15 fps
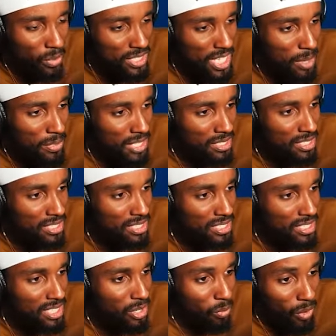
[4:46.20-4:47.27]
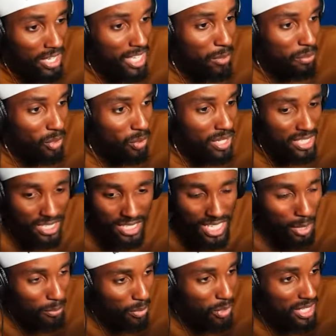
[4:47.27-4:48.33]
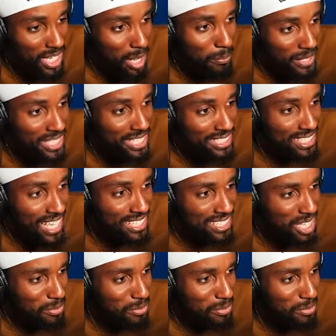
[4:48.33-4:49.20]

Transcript: What's happening? Why, y'all booing? I beat his ass!